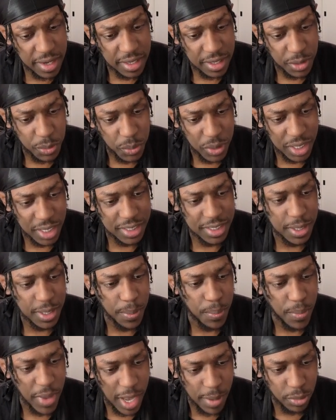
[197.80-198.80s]
we get to
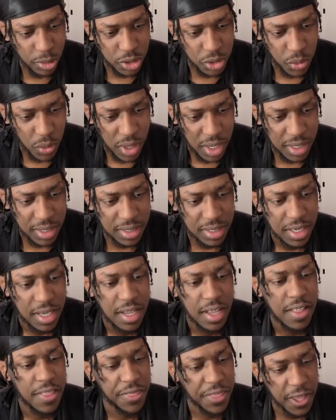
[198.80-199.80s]
Mamoswine.
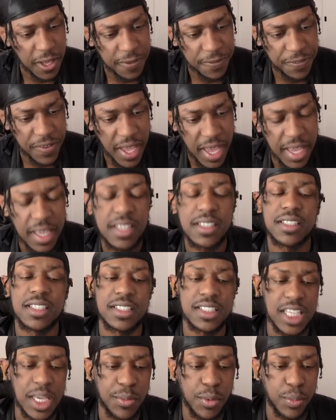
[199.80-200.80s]
Big Fat is the
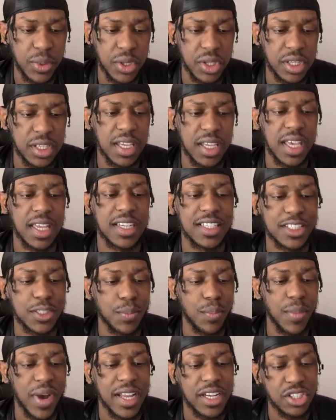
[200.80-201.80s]
same ability, and it's
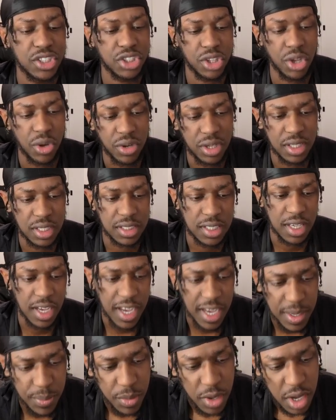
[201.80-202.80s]
minus 30 this
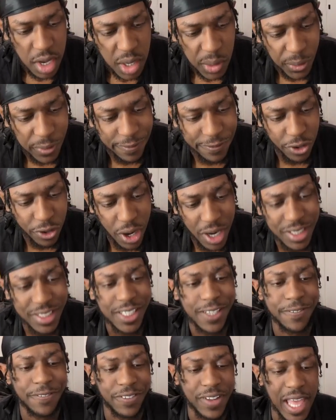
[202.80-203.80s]
time, with
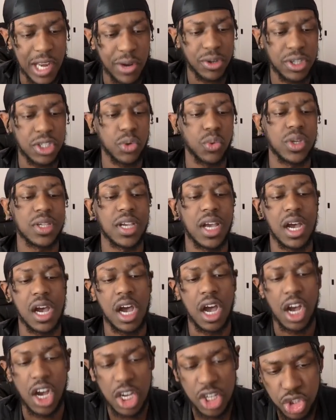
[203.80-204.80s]
Frosty Flattering doing
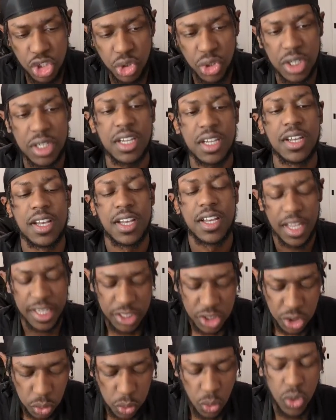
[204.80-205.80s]

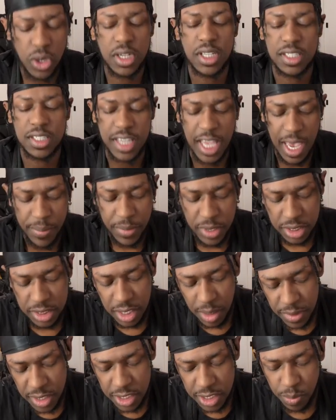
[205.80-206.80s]
120 damage.
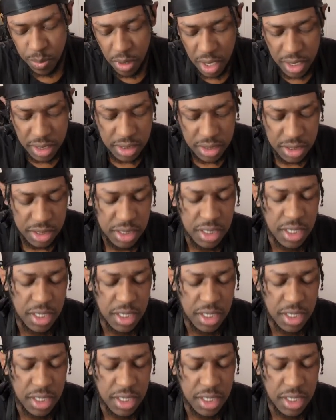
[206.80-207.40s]
Some of these mons,